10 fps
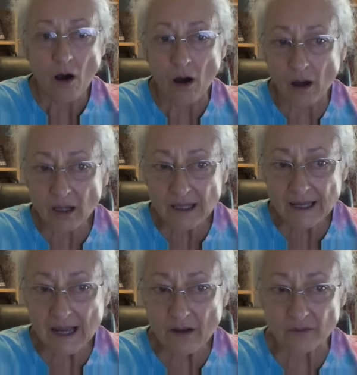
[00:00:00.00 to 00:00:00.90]
All
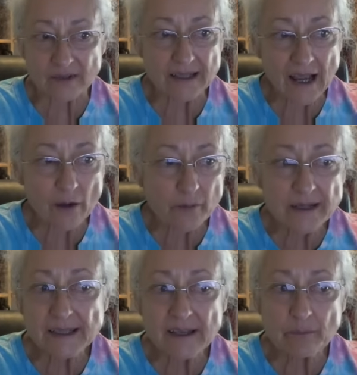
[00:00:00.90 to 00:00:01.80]
accounts now
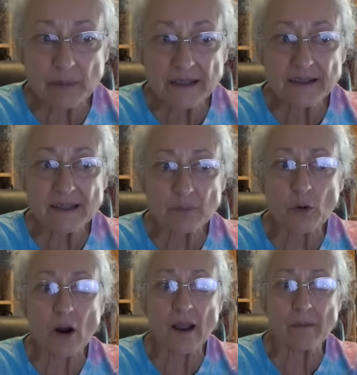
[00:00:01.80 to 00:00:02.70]
receive Business
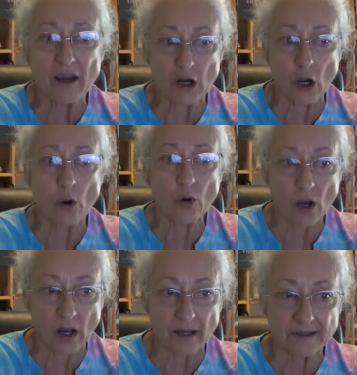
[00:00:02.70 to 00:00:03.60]
Prime at no
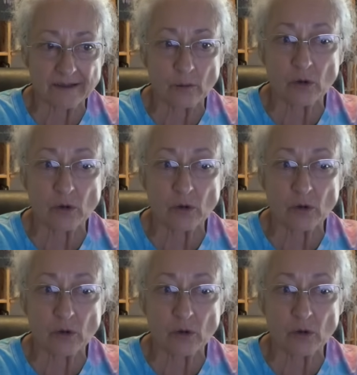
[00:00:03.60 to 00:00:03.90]
cost,